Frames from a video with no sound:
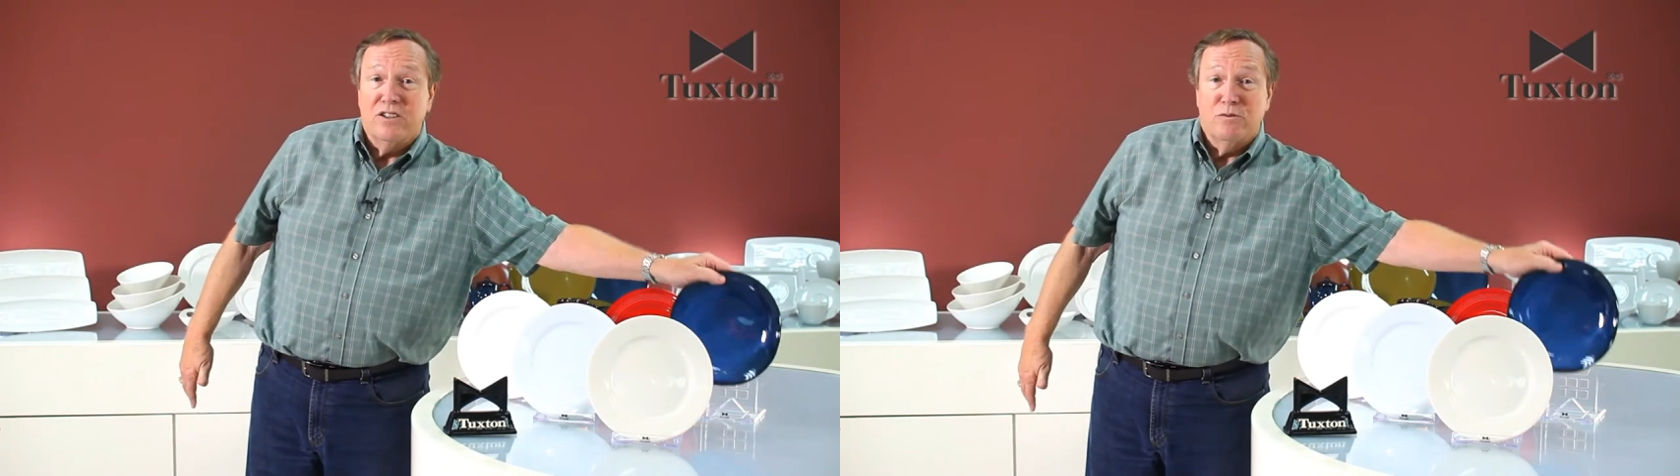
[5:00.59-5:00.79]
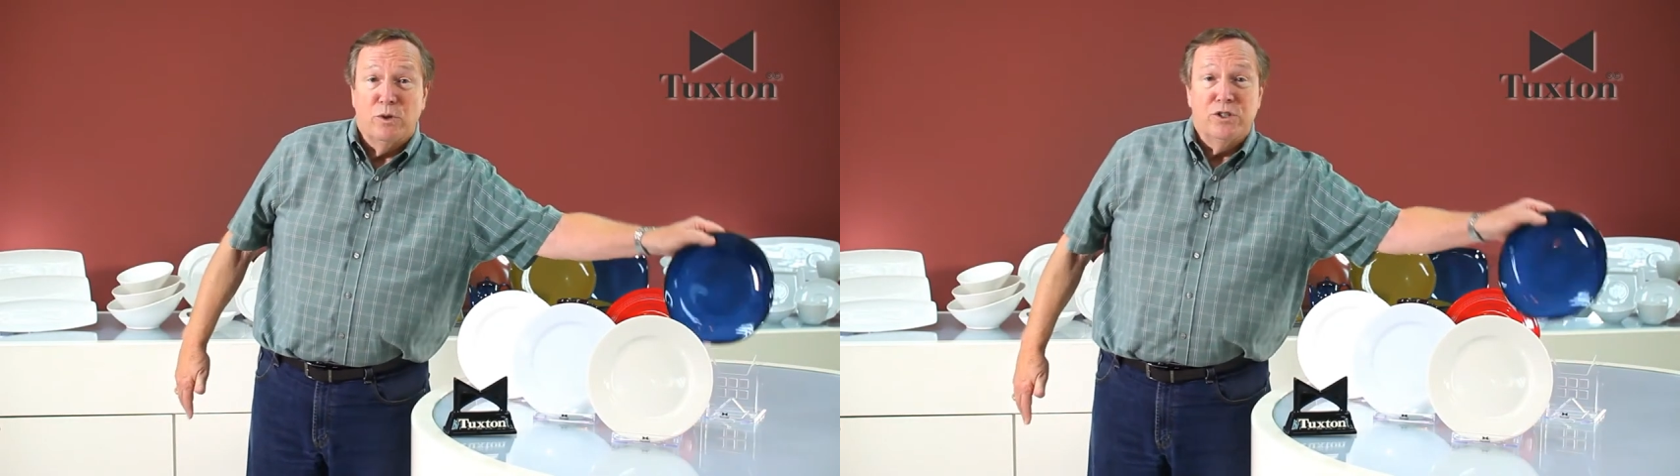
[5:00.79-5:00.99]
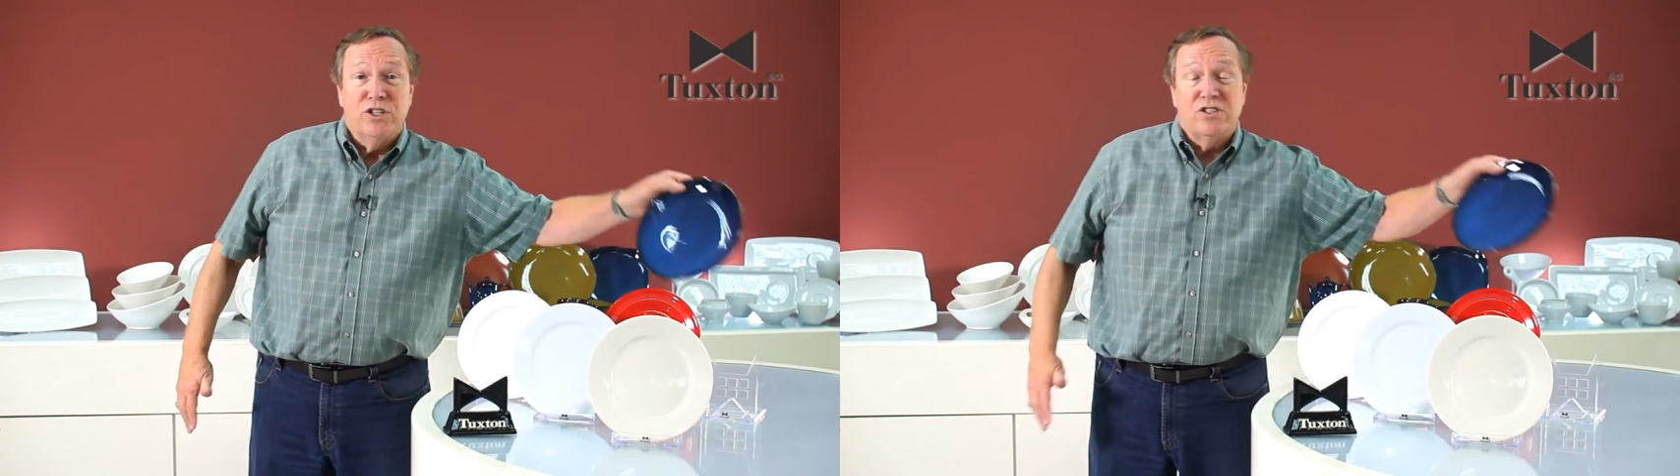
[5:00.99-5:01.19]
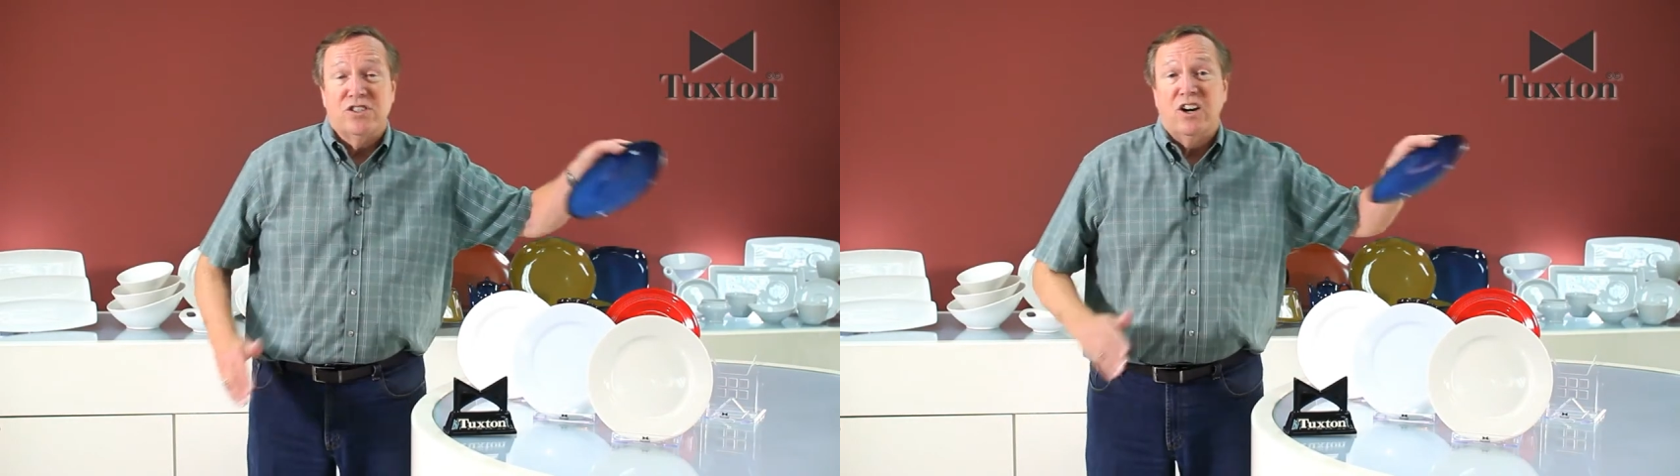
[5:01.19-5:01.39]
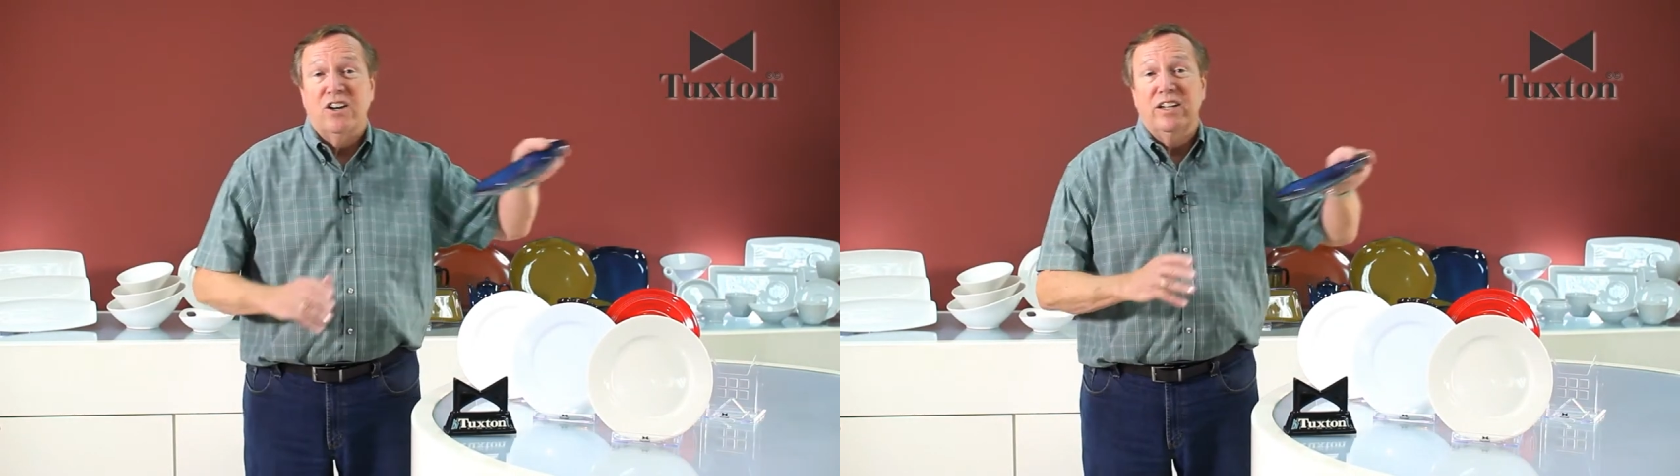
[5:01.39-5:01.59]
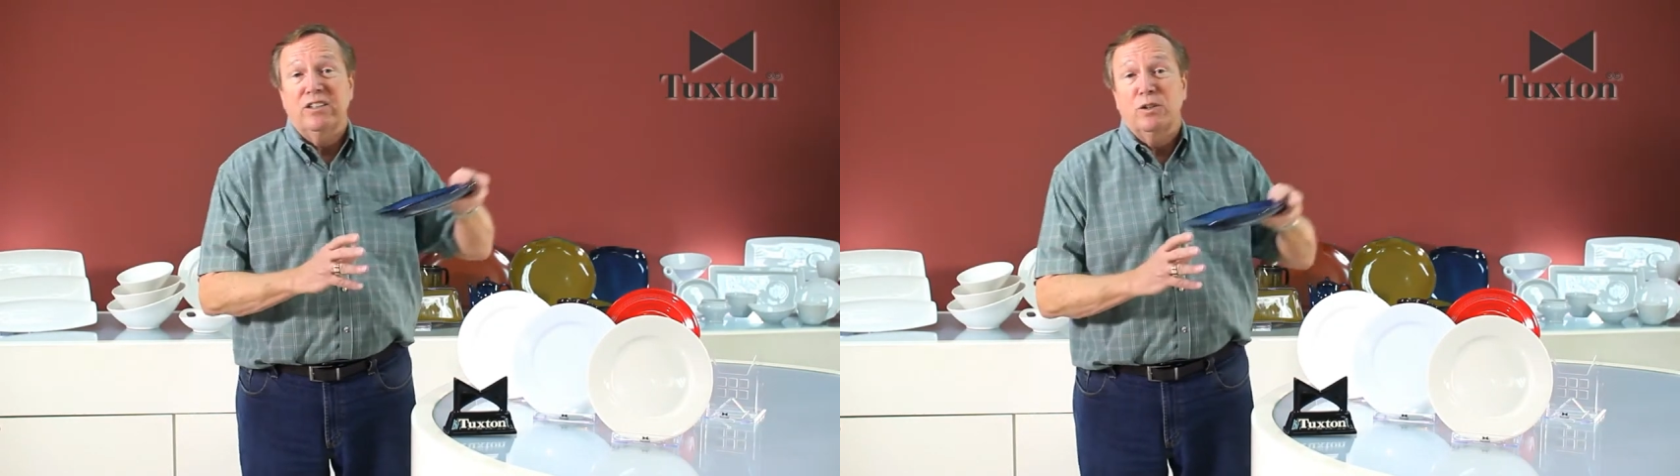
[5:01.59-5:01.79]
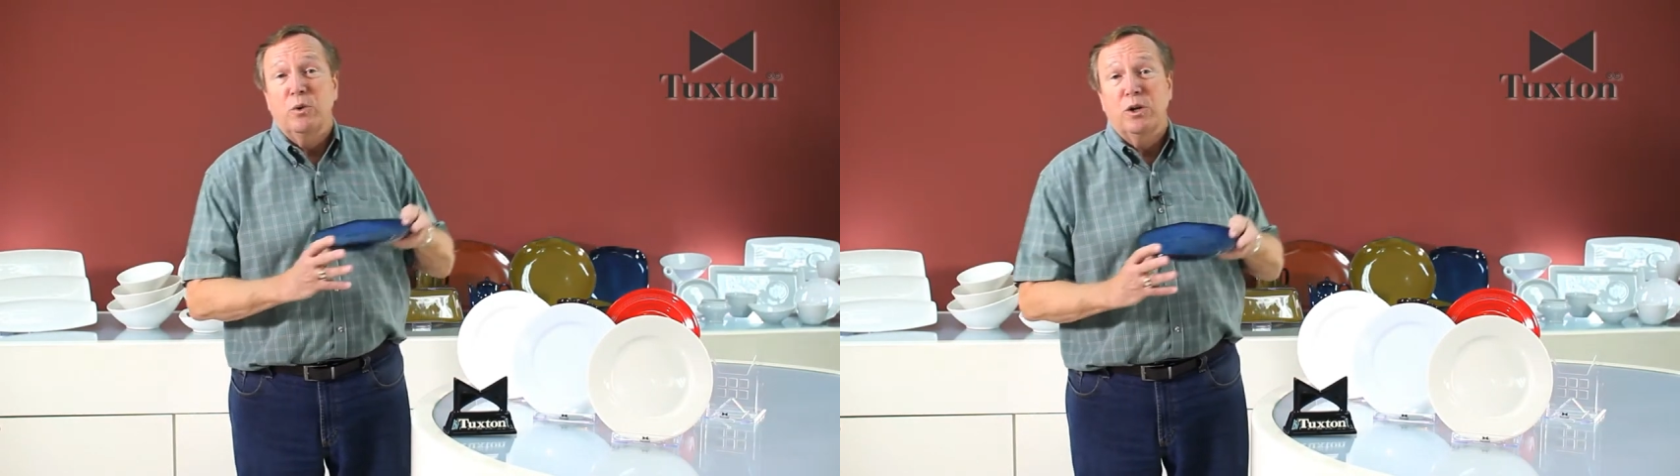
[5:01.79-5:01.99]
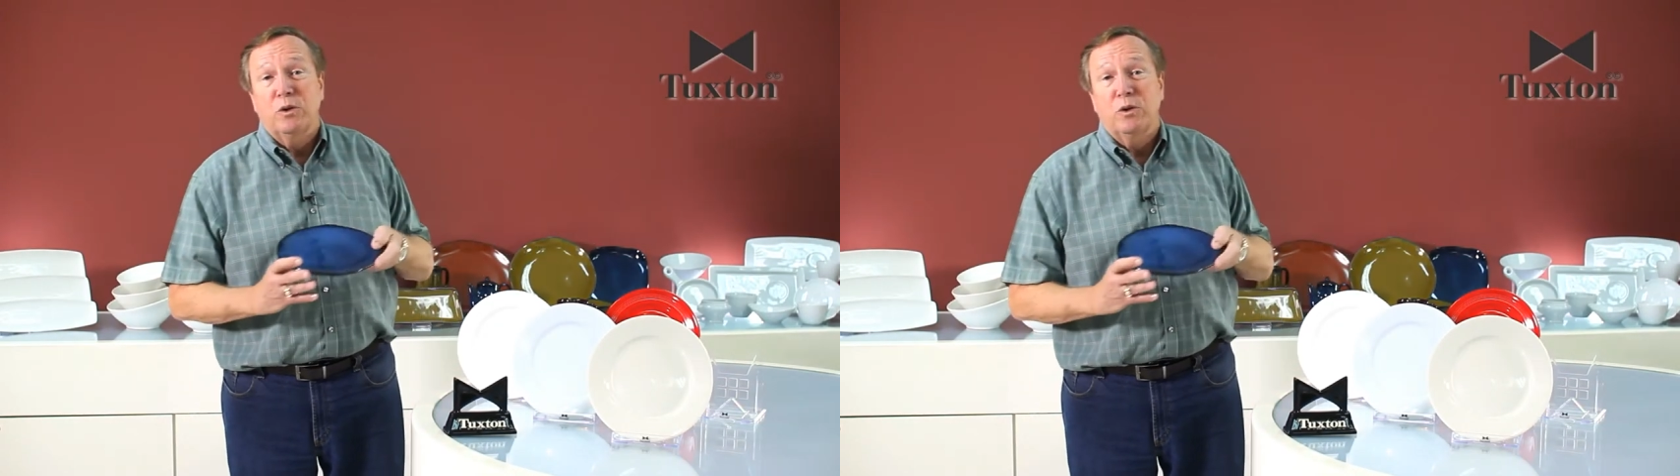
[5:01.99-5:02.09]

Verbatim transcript: we're just starting to work